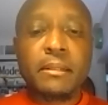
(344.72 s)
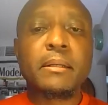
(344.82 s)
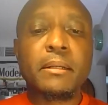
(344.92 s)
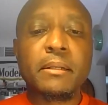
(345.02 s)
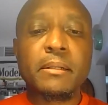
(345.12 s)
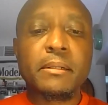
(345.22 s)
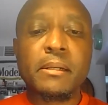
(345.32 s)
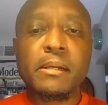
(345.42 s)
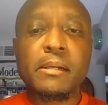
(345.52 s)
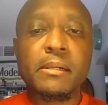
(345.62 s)
the fact that we're
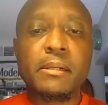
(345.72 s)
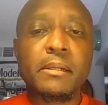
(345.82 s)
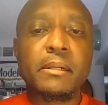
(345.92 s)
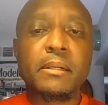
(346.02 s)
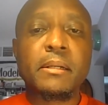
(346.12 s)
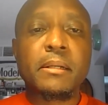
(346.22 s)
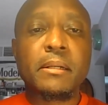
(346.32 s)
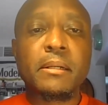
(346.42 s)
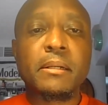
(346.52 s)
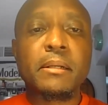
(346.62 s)
playing this team multiple
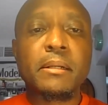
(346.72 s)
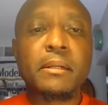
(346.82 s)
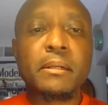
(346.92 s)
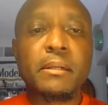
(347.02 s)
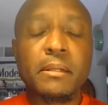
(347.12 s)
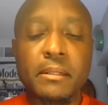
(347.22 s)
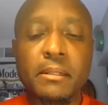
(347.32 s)
times. He